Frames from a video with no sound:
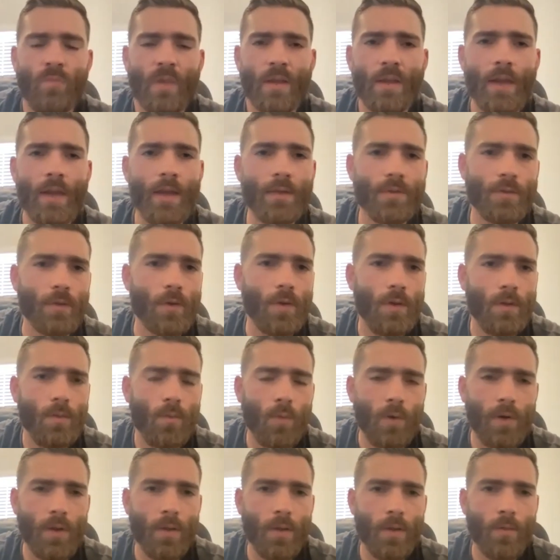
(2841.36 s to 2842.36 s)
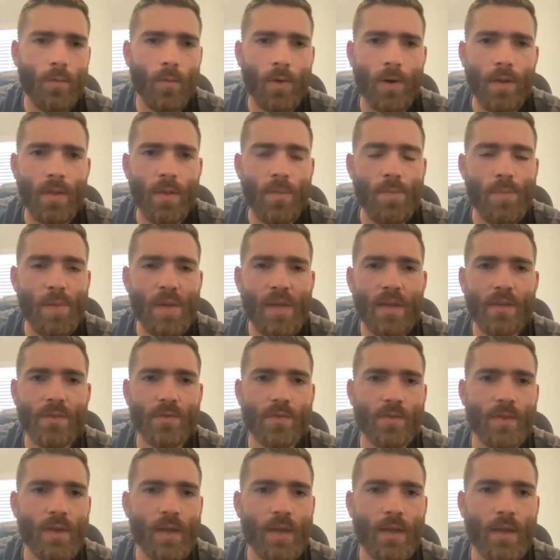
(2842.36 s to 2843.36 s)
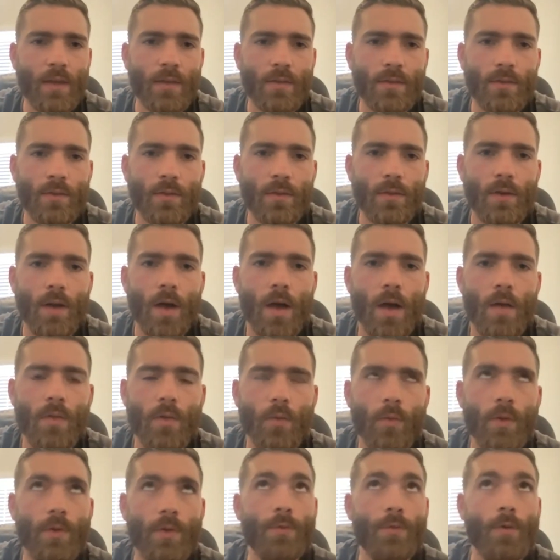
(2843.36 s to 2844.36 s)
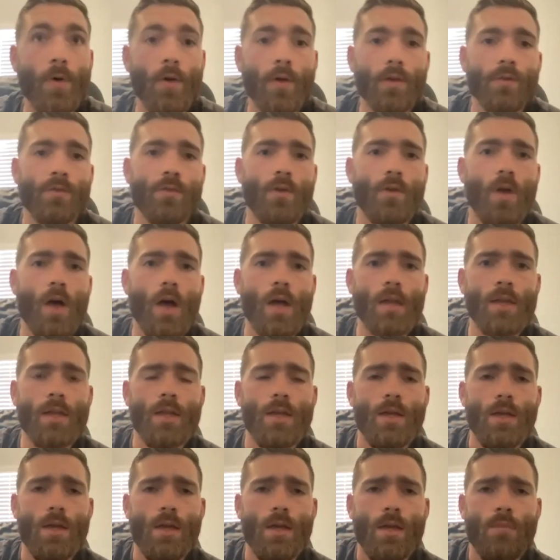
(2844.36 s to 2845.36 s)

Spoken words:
Yeah, so one of the biggest things that we focus on